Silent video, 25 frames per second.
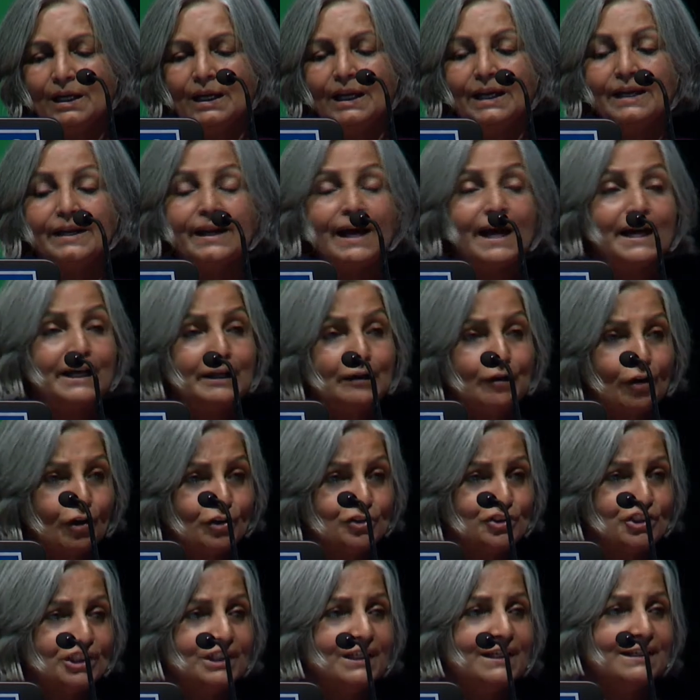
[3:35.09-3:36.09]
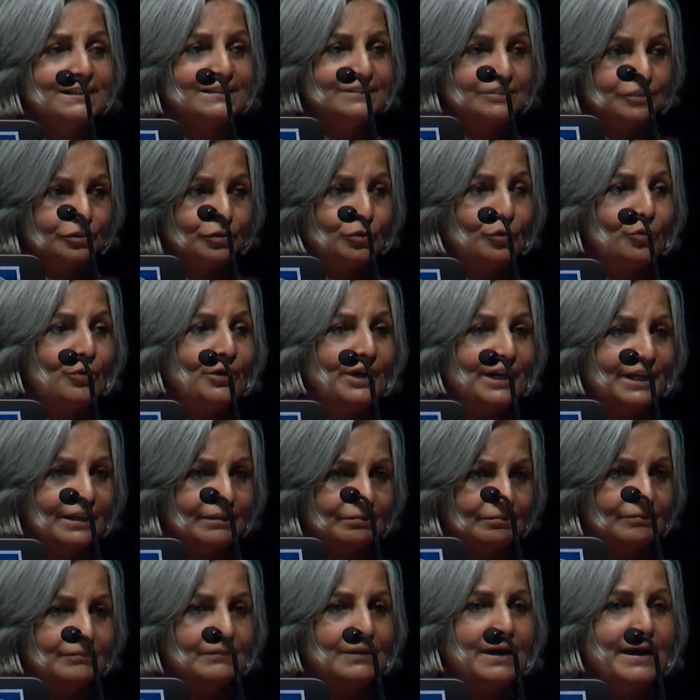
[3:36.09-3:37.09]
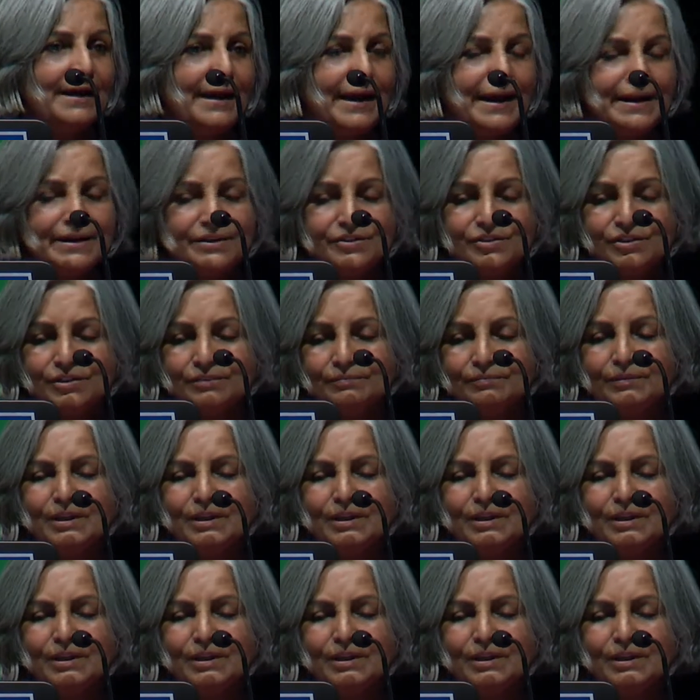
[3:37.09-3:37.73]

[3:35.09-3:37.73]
Dialogic is going ahead.